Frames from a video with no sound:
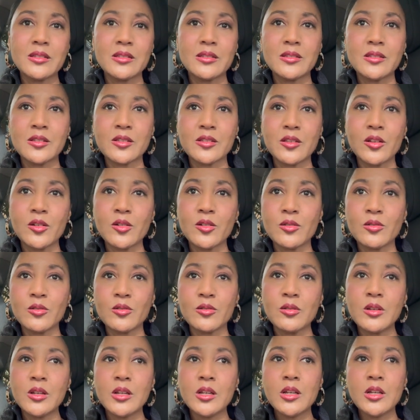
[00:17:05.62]
and
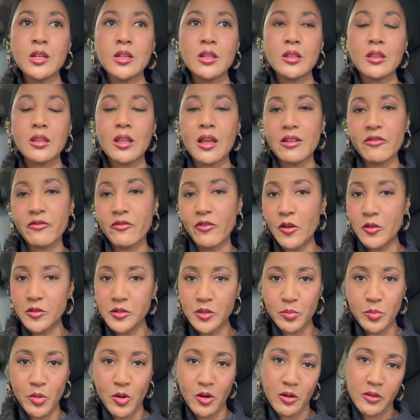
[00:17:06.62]
so life falls
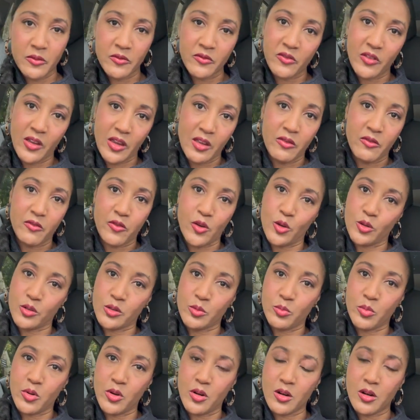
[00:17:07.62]
apart and faith falls
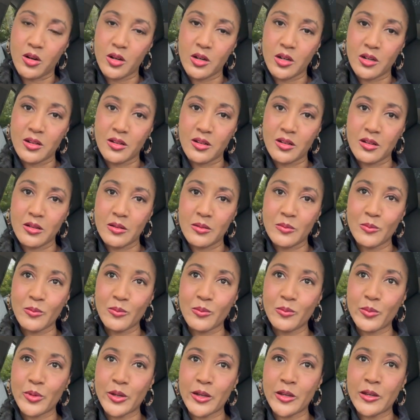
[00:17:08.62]
apart.
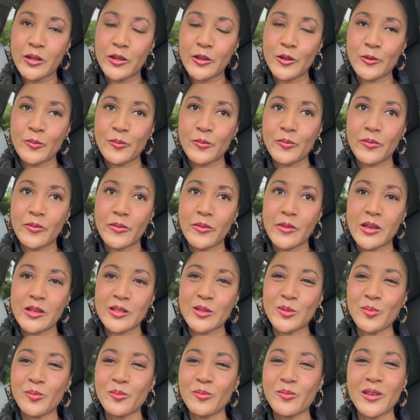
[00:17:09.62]
But
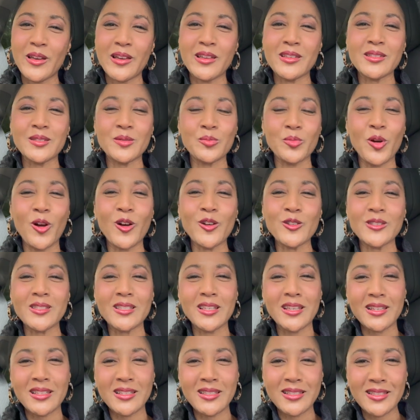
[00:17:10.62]
as Paul
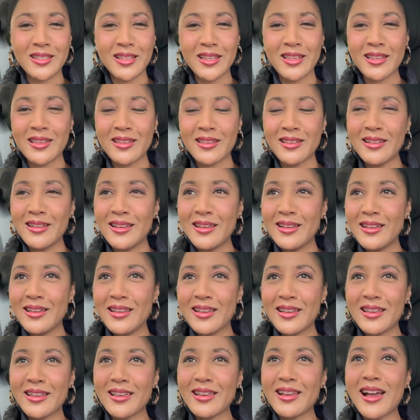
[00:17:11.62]
says, he
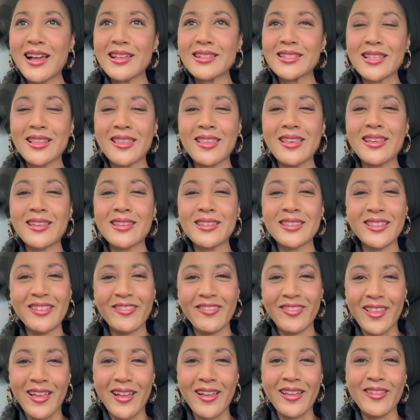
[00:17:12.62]
got to the end of
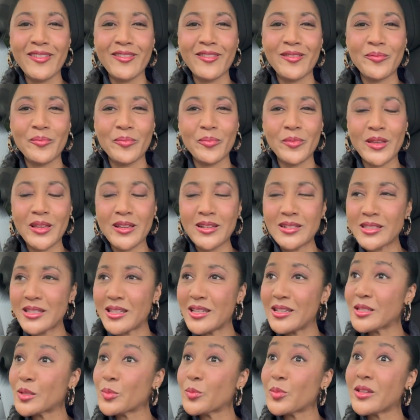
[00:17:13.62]
life because he
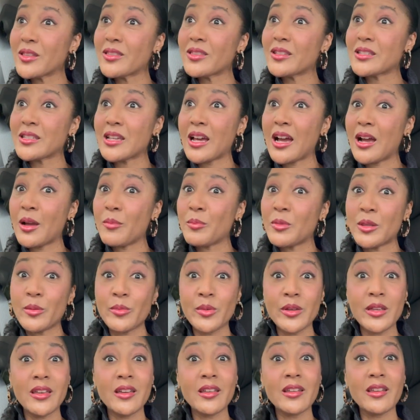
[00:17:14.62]
had spent the time in the
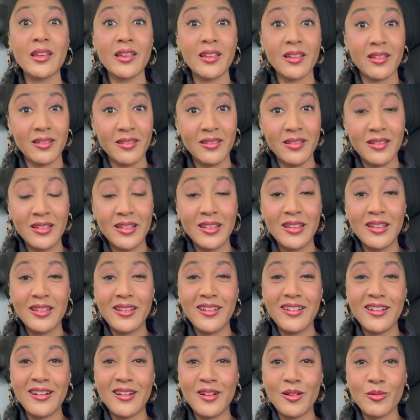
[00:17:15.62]
beginning
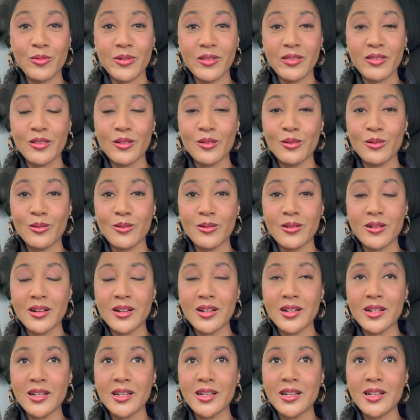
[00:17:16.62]
with the Lord,